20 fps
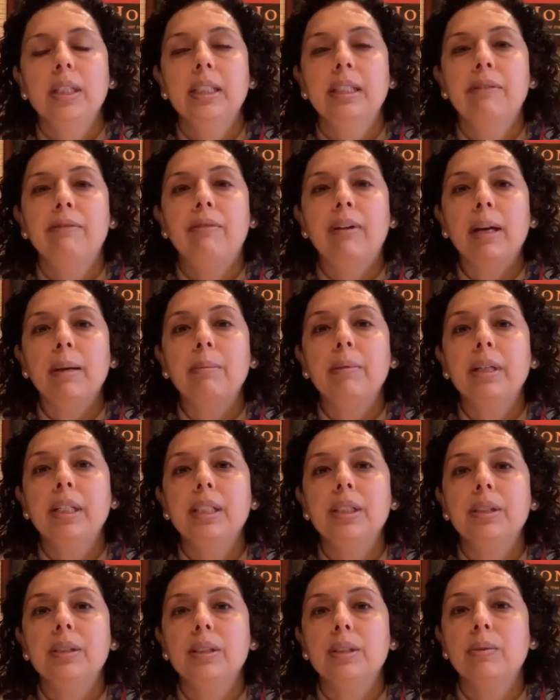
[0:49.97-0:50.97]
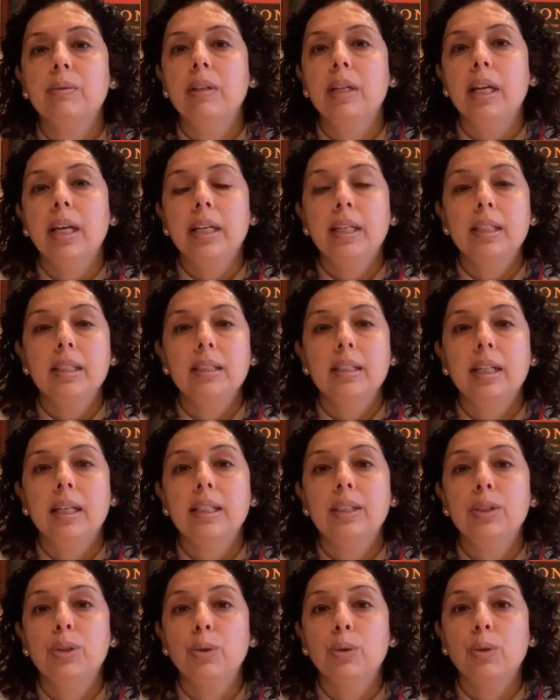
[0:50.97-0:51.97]
The vibrations will
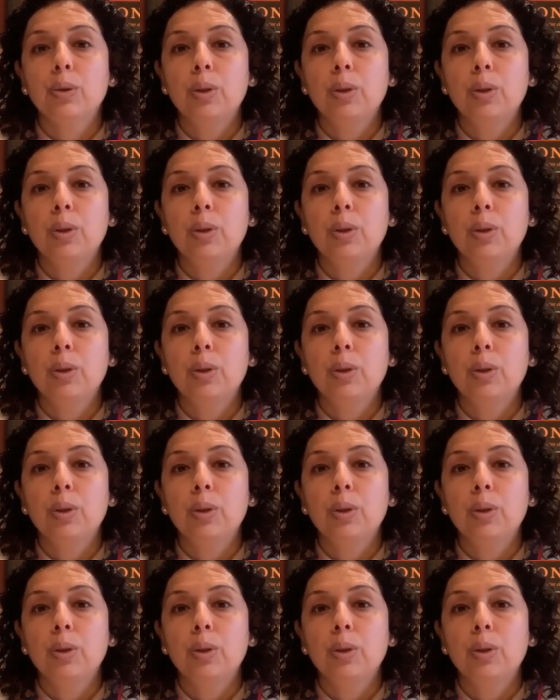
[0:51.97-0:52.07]
energize your